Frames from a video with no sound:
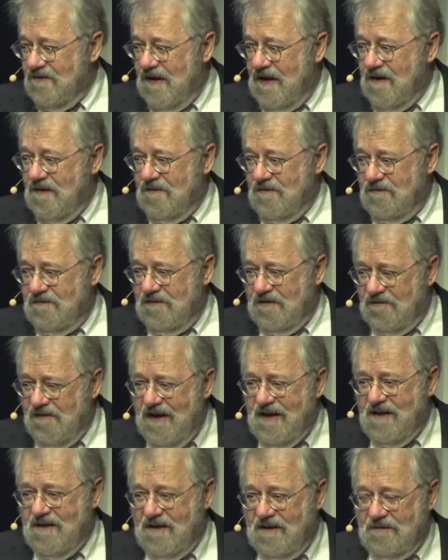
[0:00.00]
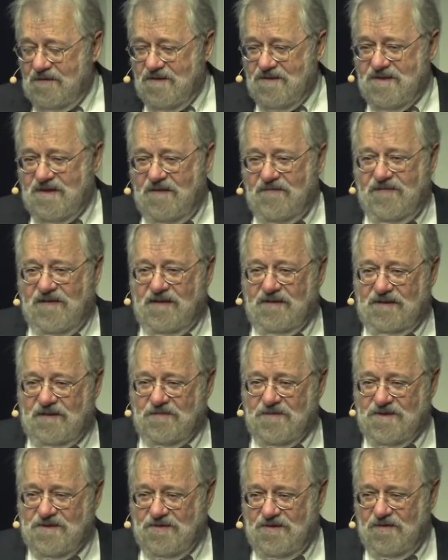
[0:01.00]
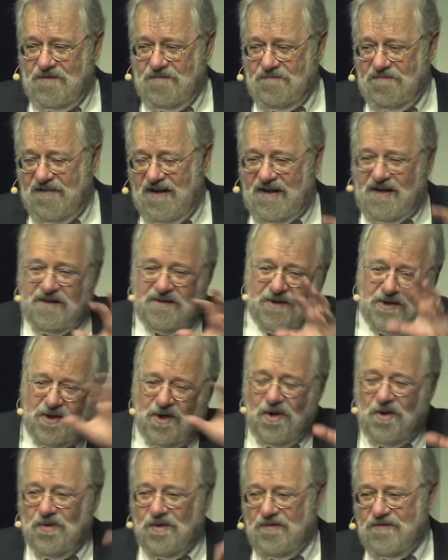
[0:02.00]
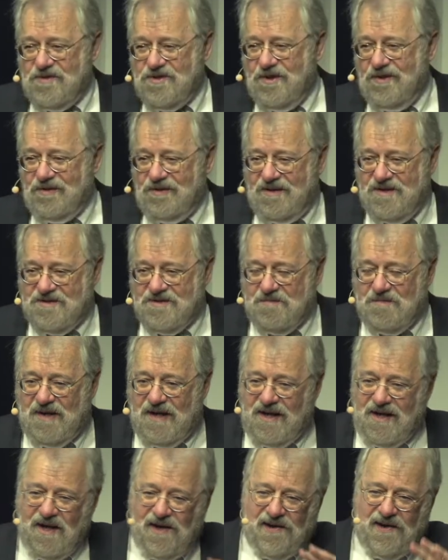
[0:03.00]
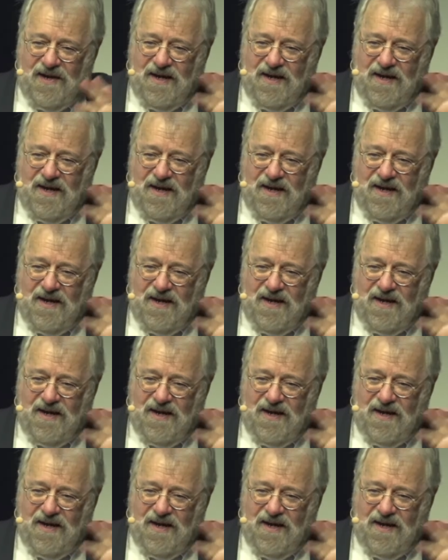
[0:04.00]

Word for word: they regretted it because they felt it was sort of breaking the code of journalism by